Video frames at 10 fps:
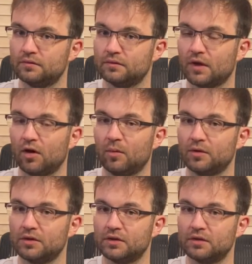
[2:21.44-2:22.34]
Okay,
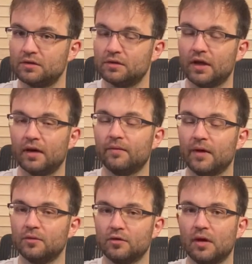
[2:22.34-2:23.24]
almost just, yeah,
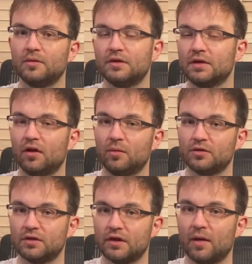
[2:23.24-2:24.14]
I was going to say
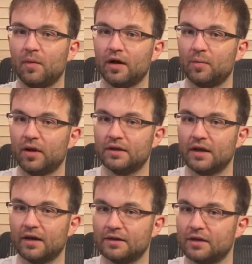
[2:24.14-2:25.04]
almost looks like a minor
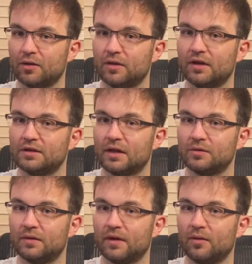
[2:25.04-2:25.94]
pentatonic scale with the
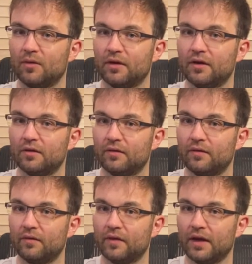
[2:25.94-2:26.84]
exception of that 1 note
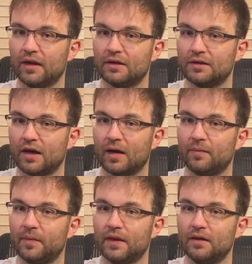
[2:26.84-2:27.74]
at the top.
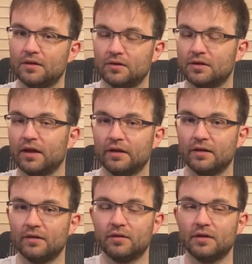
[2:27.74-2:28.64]
So it's slightly
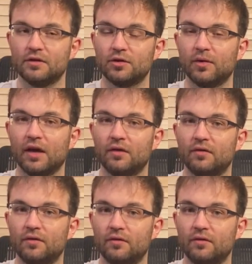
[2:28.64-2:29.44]
different. So we have,